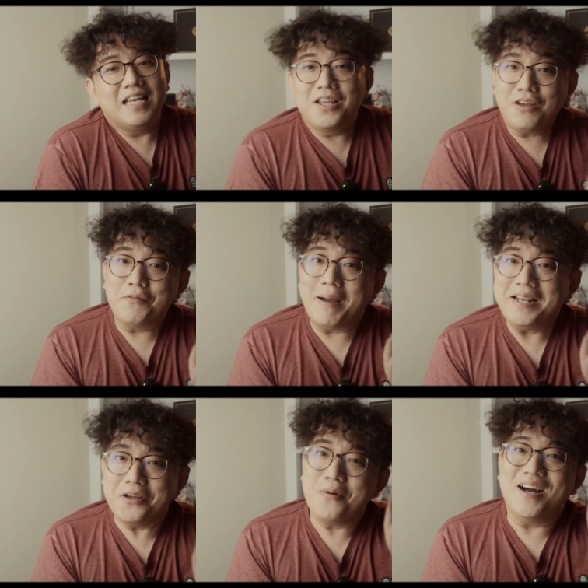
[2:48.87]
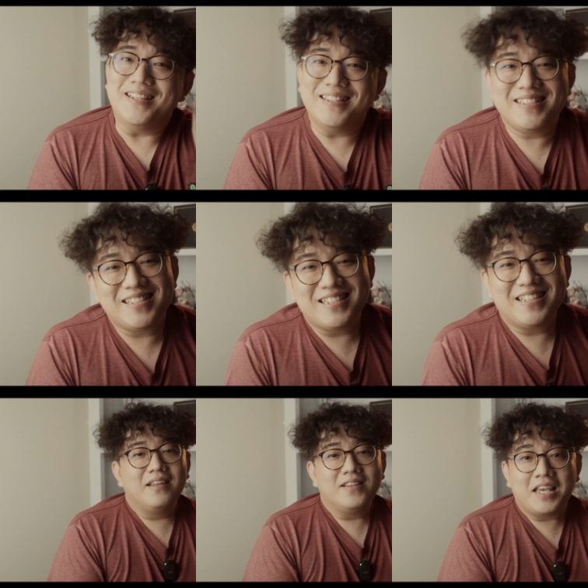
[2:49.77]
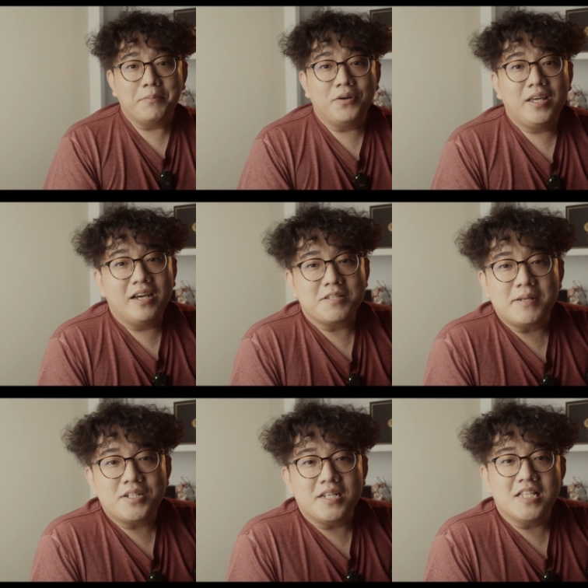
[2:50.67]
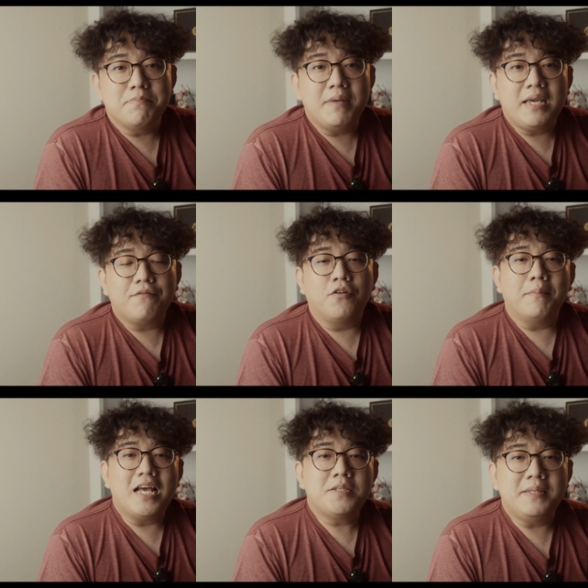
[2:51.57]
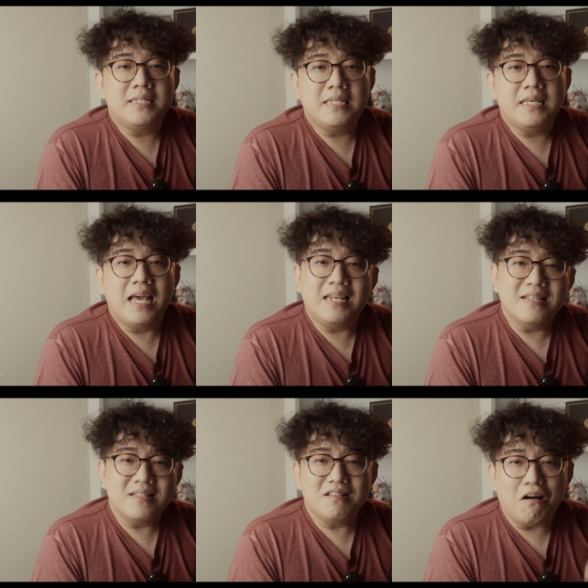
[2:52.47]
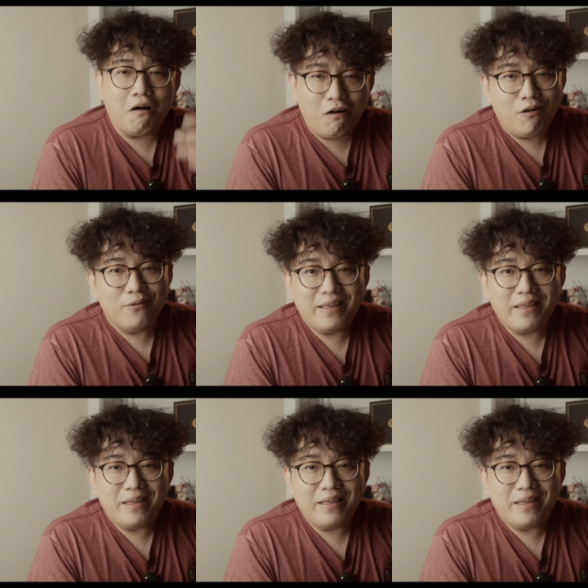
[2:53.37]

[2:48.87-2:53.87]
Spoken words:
you have to buy new ones. The cable here, as mentioned, is made from SBC and isn't all